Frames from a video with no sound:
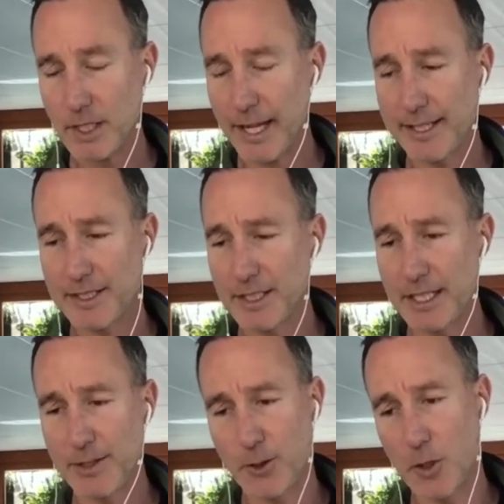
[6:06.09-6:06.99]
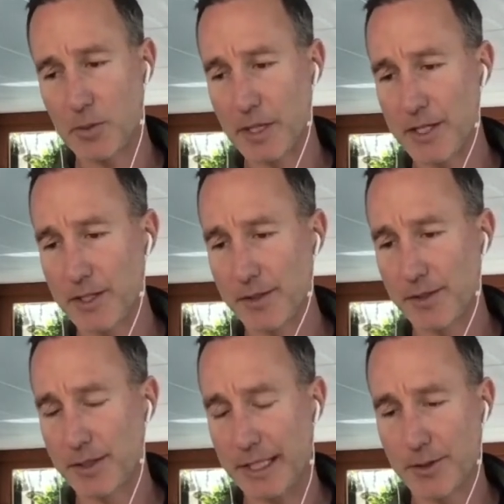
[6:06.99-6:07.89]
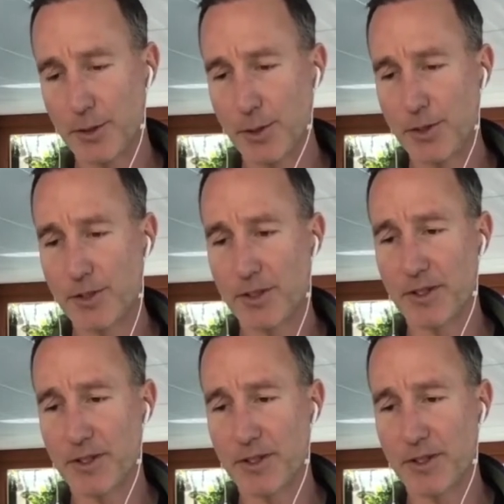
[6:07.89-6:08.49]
entities, corporations, institutions,